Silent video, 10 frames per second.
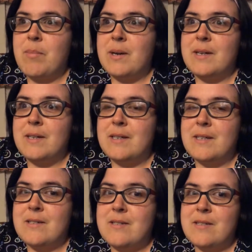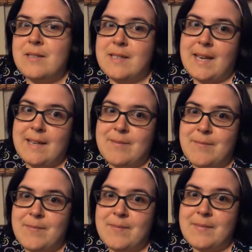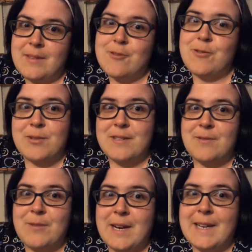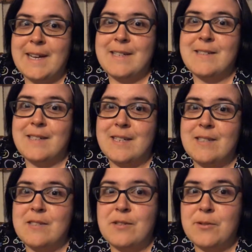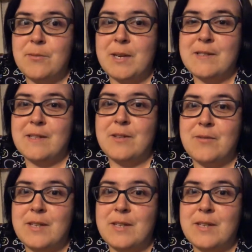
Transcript: but yeah, there's a reason why I sit and seclude myself